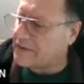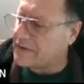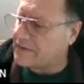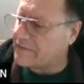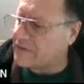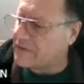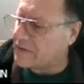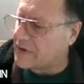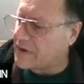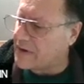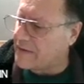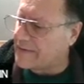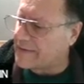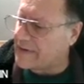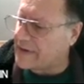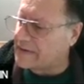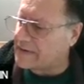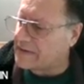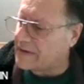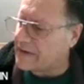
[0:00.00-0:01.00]
If you have a
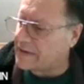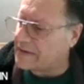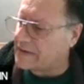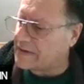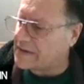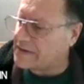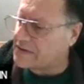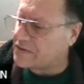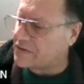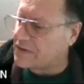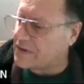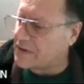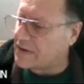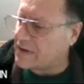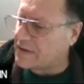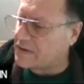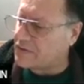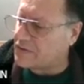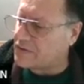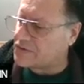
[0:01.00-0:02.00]
right tail test, you're going
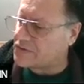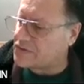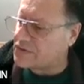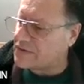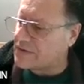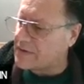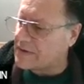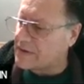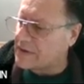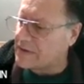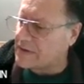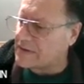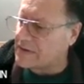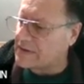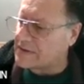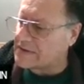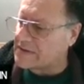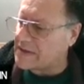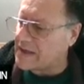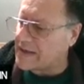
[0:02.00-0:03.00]
to use
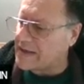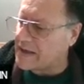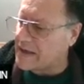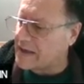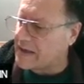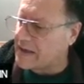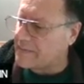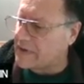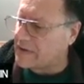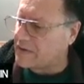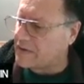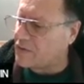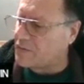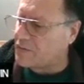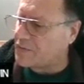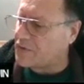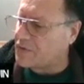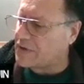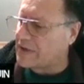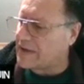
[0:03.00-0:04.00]
this diagram and
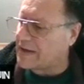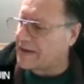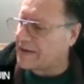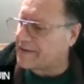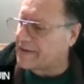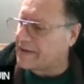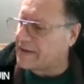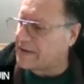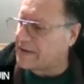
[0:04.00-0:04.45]
compute the area